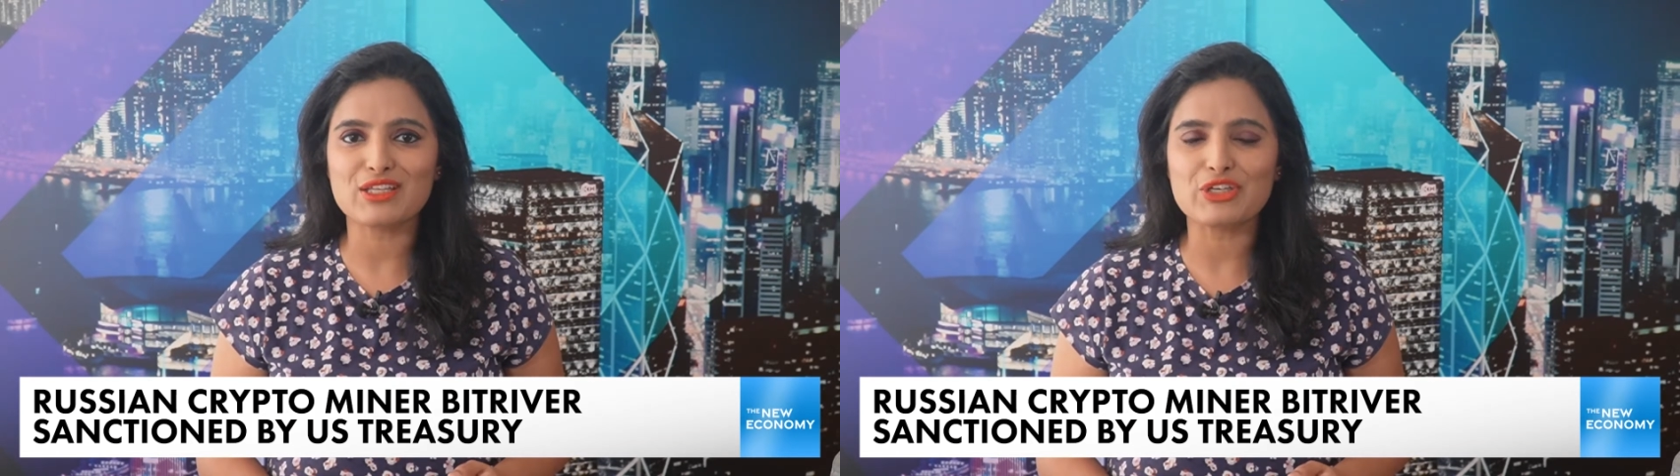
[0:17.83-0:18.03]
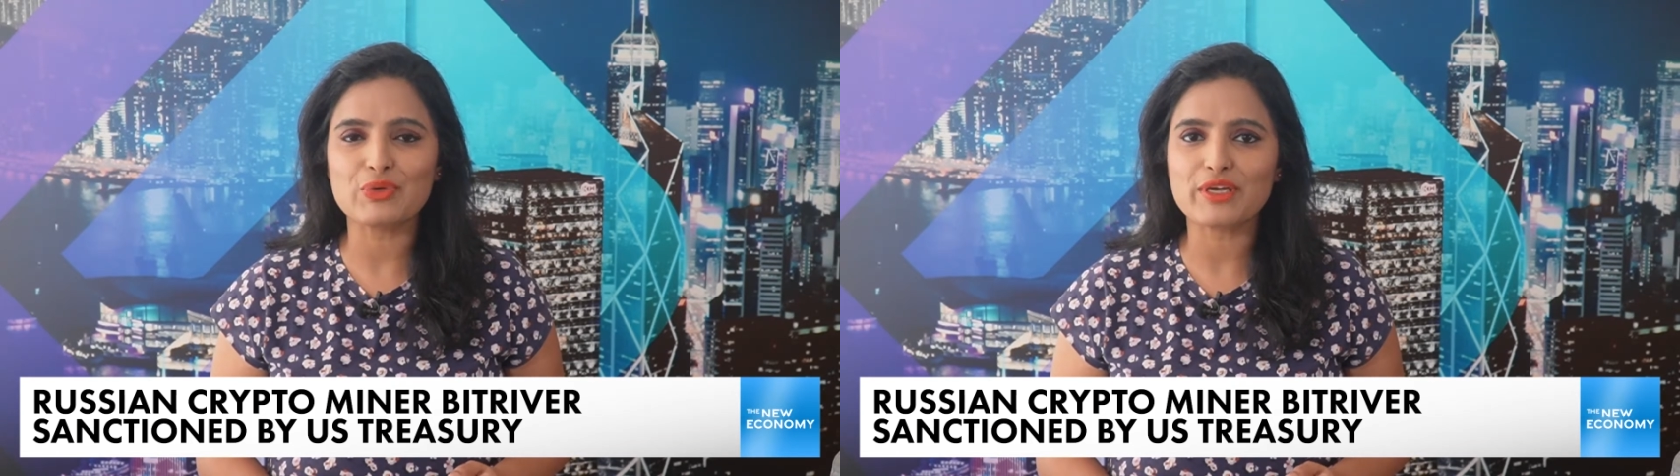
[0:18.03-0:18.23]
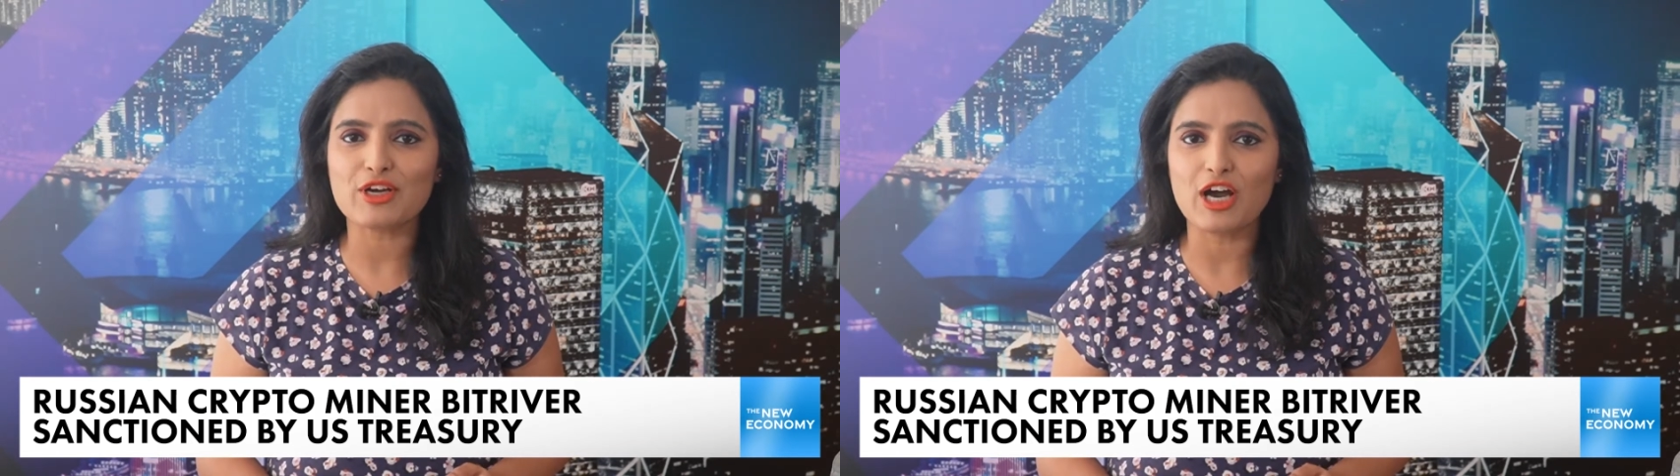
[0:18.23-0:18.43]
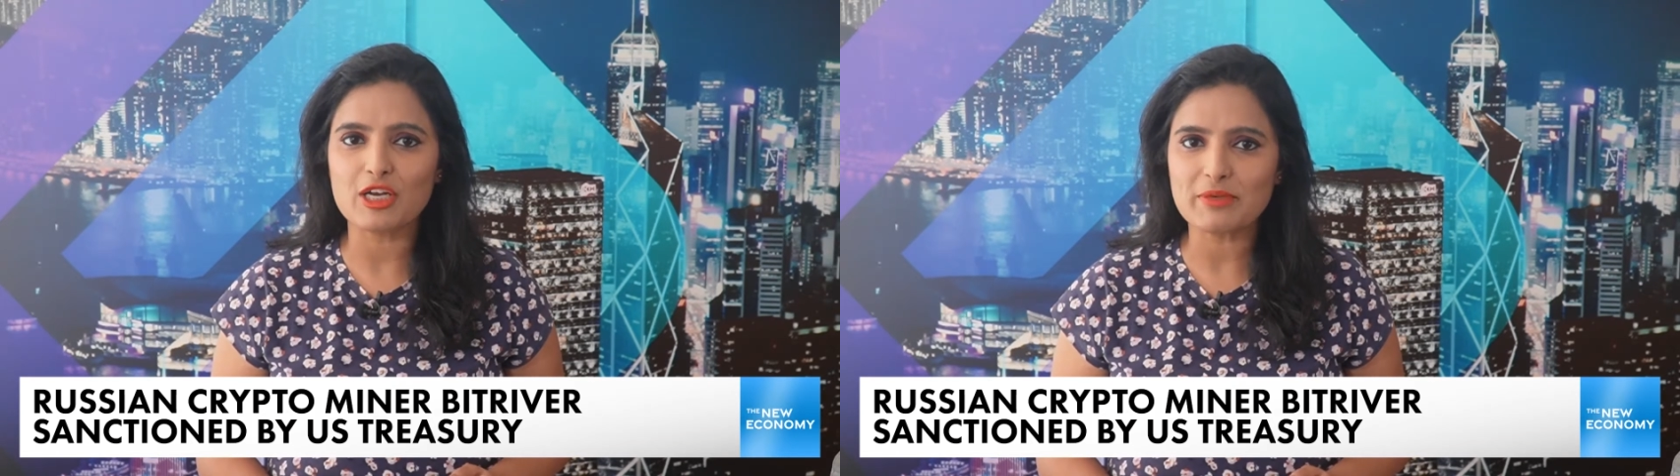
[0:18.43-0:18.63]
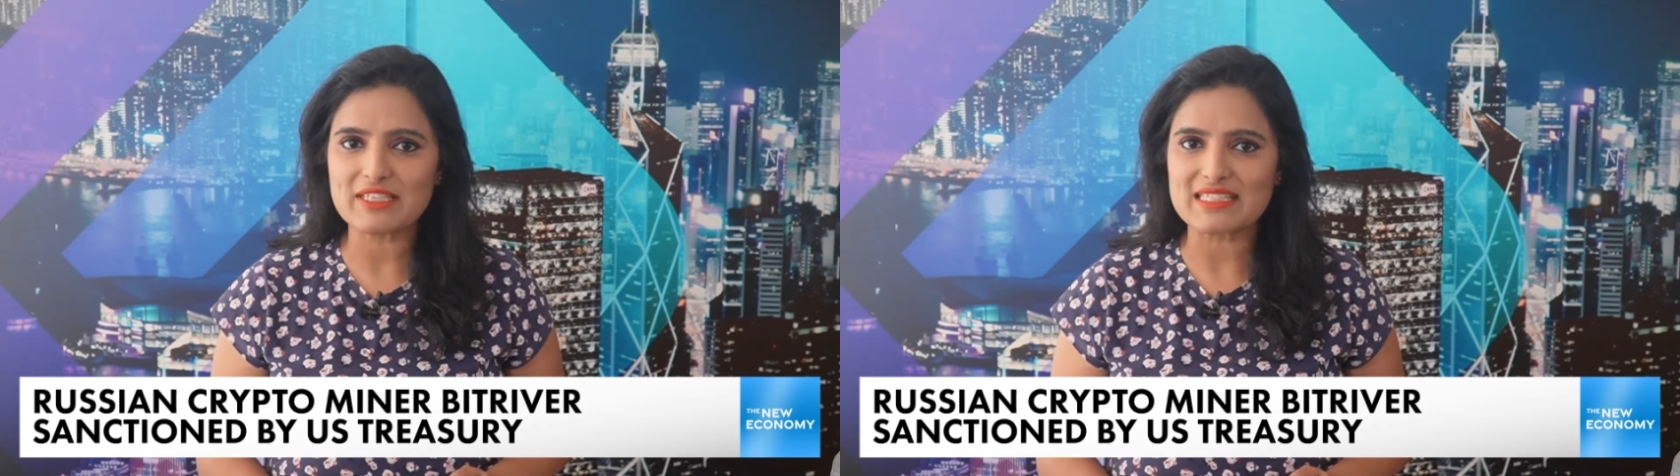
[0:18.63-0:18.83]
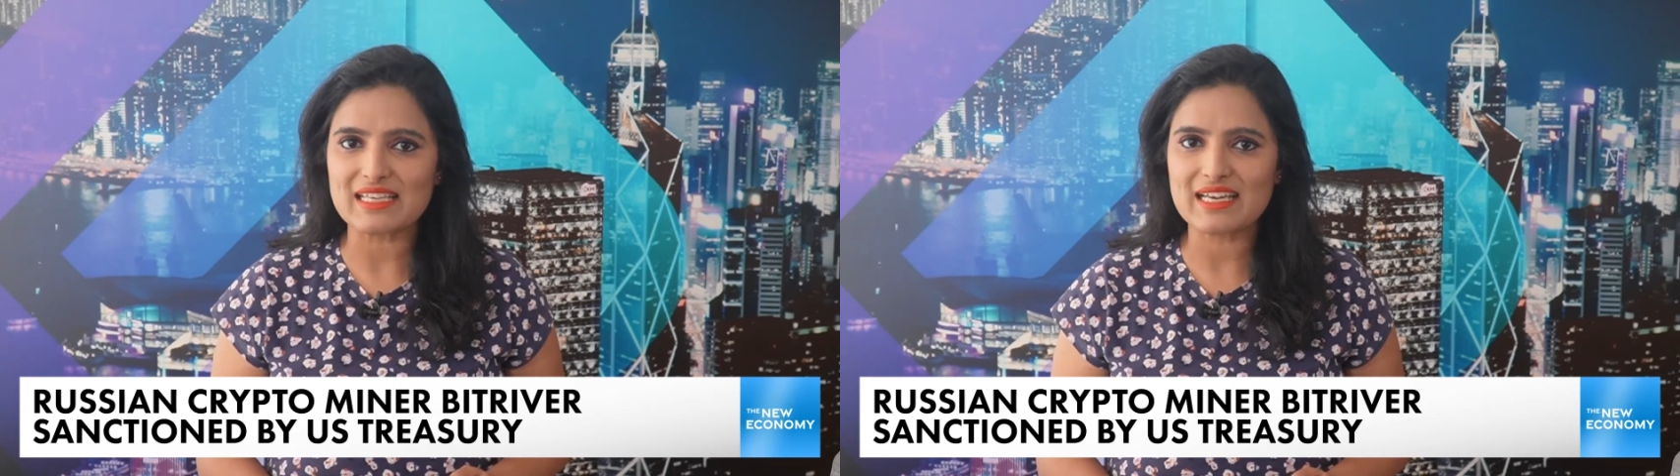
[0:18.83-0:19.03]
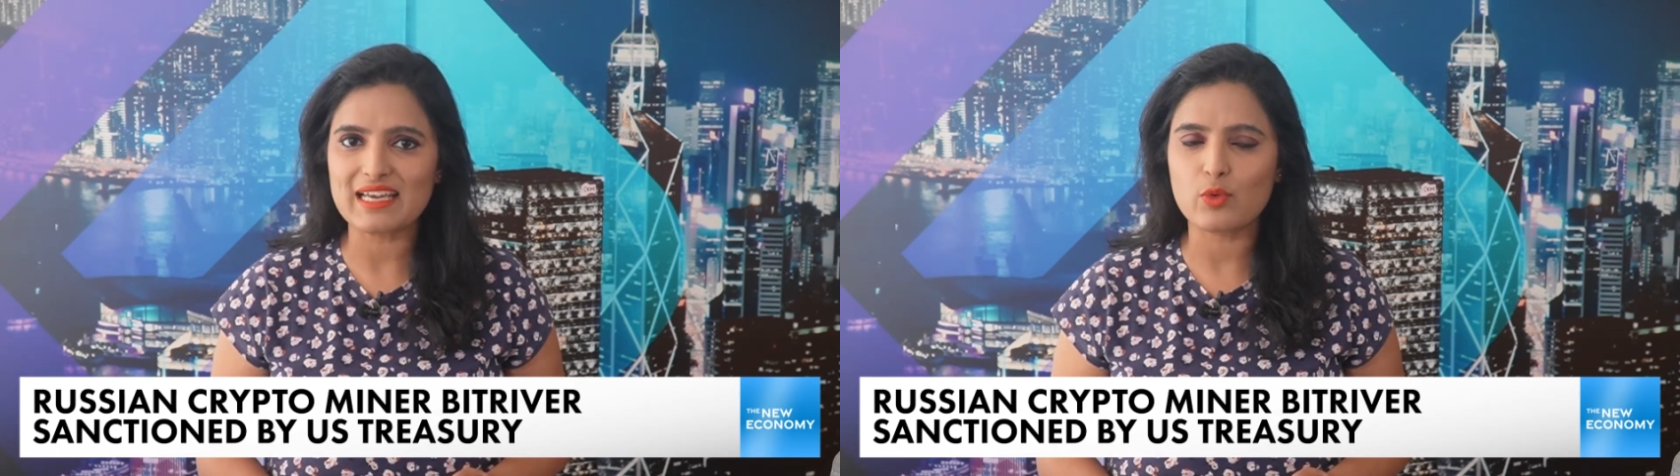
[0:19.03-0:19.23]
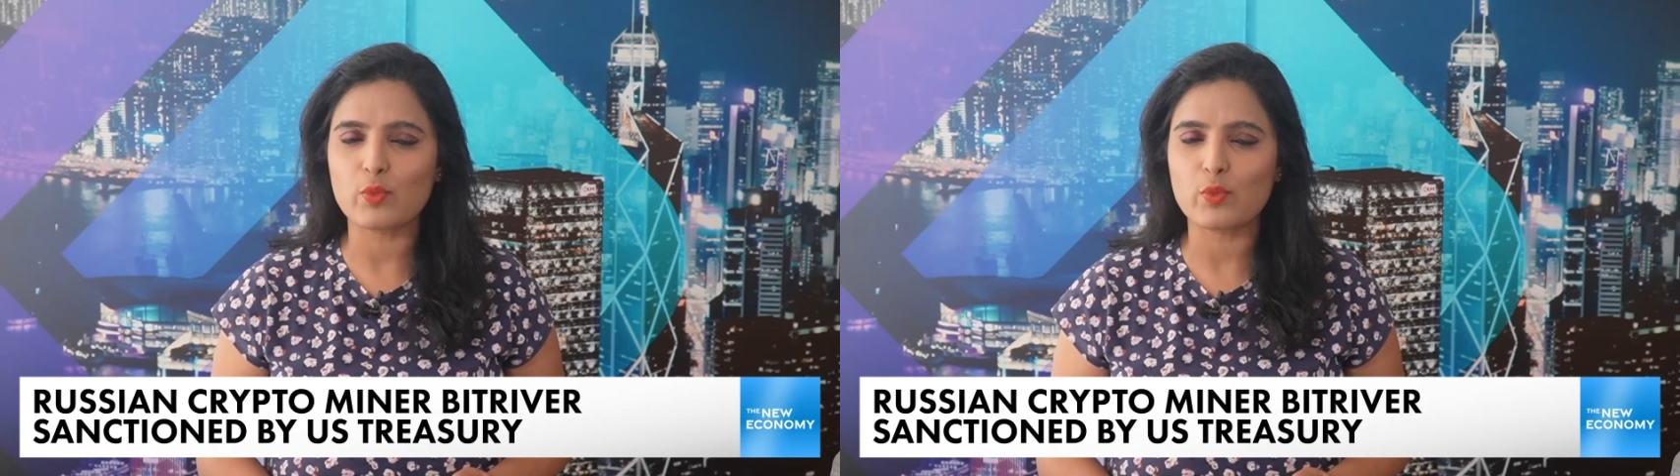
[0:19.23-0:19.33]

the new economy dealing